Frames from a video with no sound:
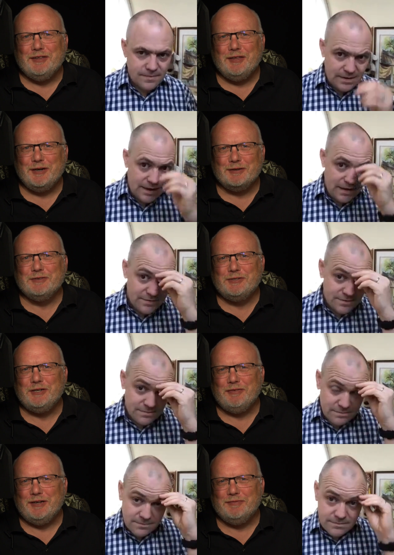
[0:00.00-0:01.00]
Speaker 1: yes. that are
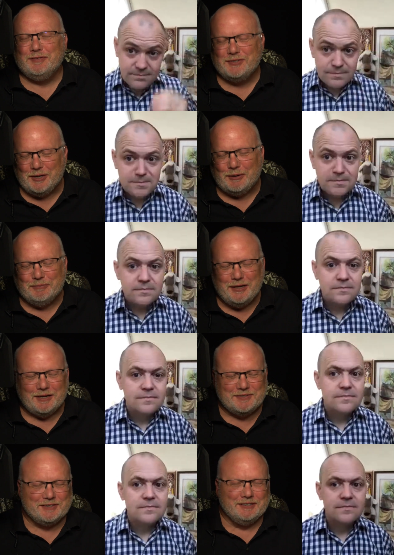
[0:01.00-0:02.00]
conservative. So
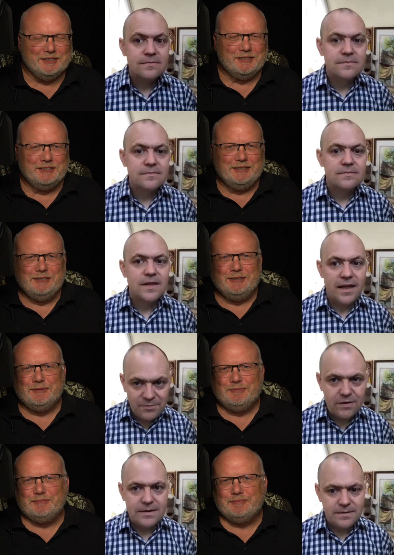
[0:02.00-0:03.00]
yes,
Speaker 2: absolutely. So
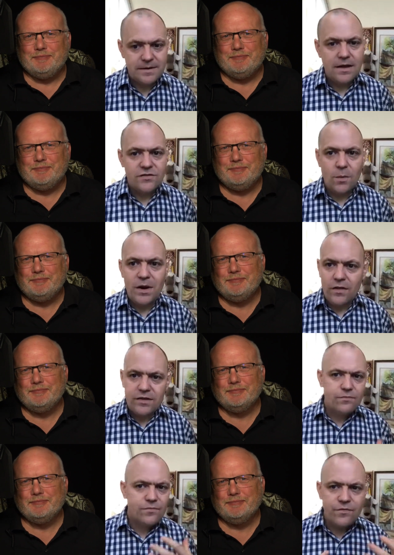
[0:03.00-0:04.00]
we've got this very
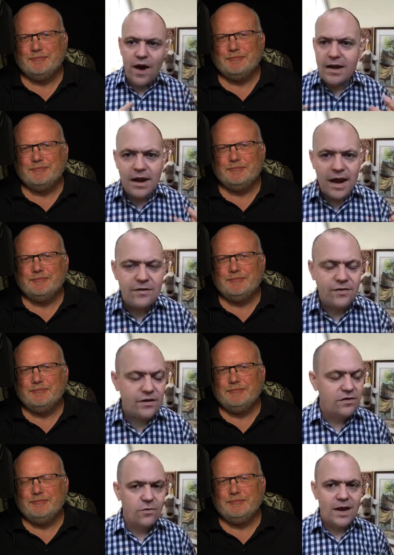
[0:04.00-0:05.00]
interesting situation
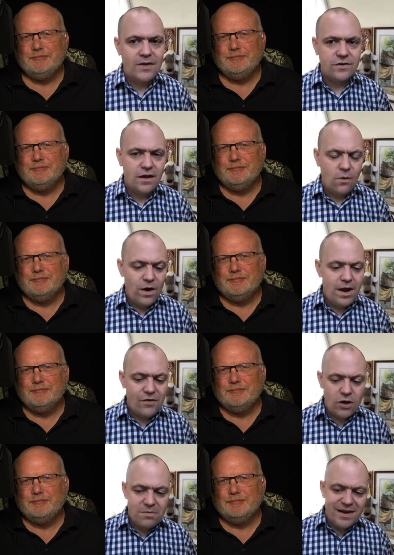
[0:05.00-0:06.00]
where you have a number of liberal
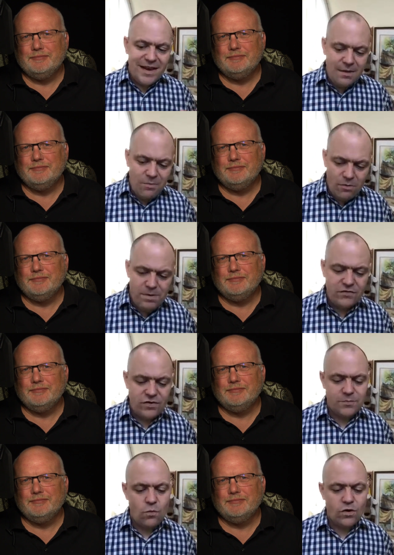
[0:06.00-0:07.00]
bishops who want to
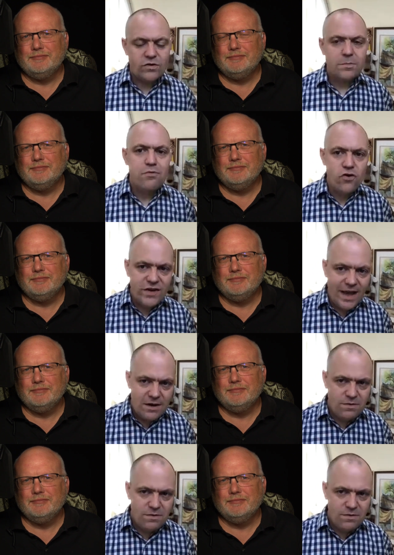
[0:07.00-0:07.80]
push ahead with their with